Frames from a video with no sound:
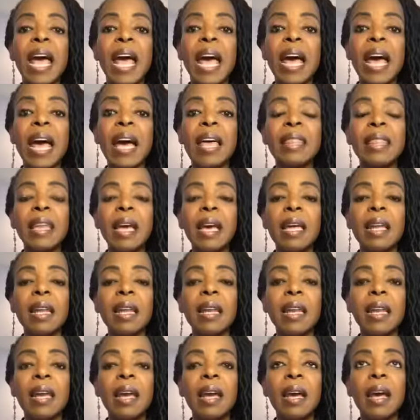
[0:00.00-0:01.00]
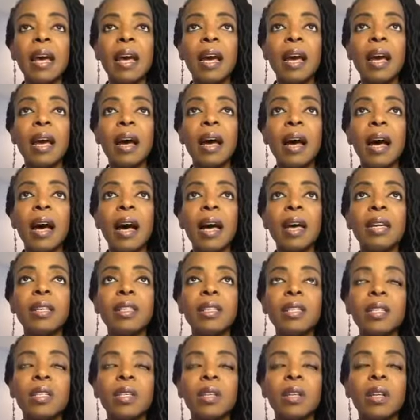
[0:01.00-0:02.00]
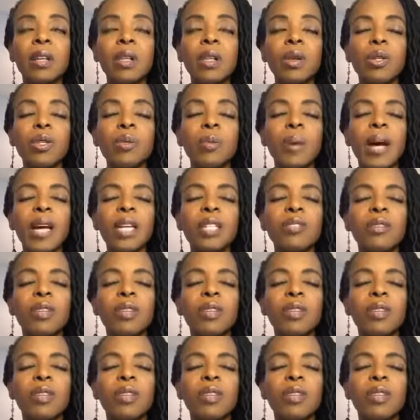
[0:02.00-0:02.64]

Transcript: And then I just closed my eyes for